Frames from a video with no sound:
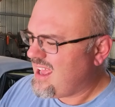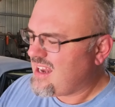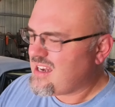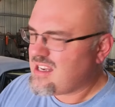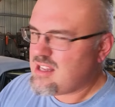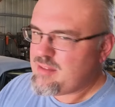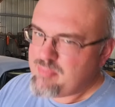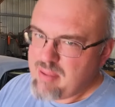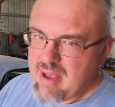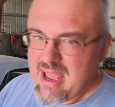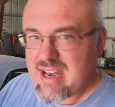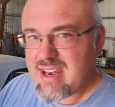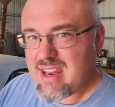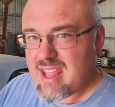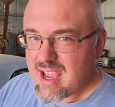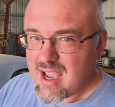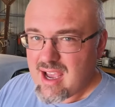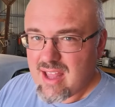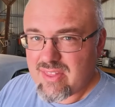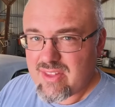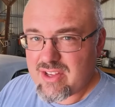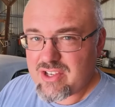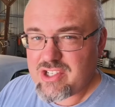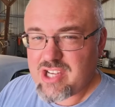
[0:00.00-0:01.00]
depending
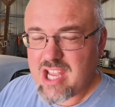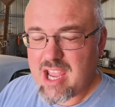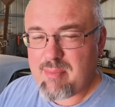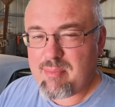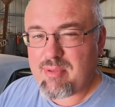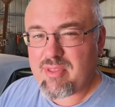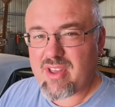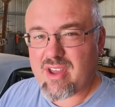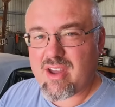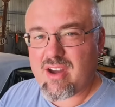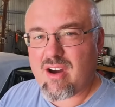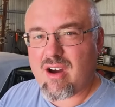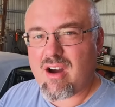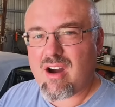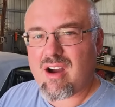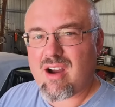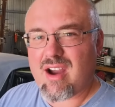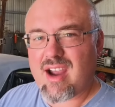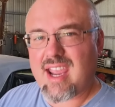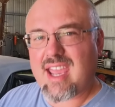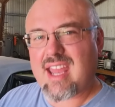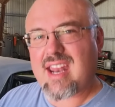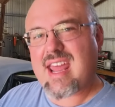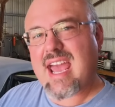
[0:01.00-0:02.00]
on the shape of the car,
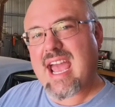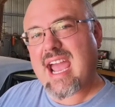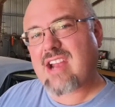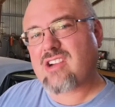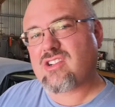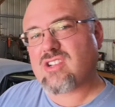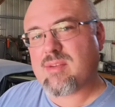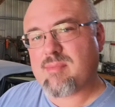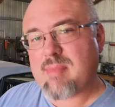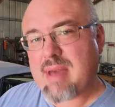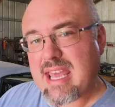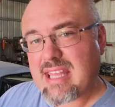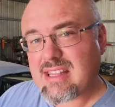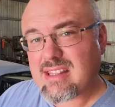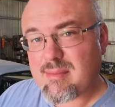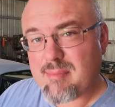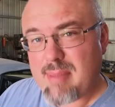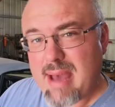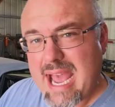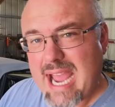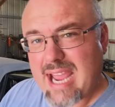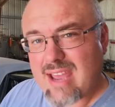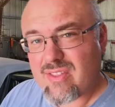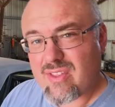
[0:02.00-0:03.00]
it can actually make the
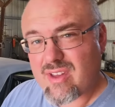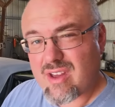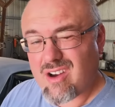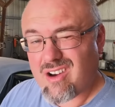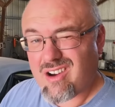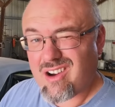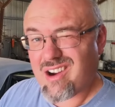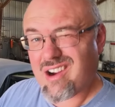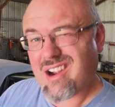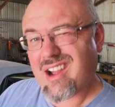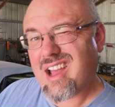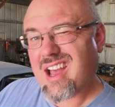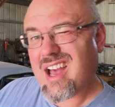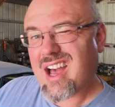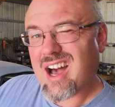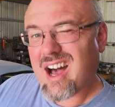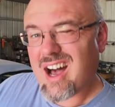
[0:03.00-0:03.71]
back of the car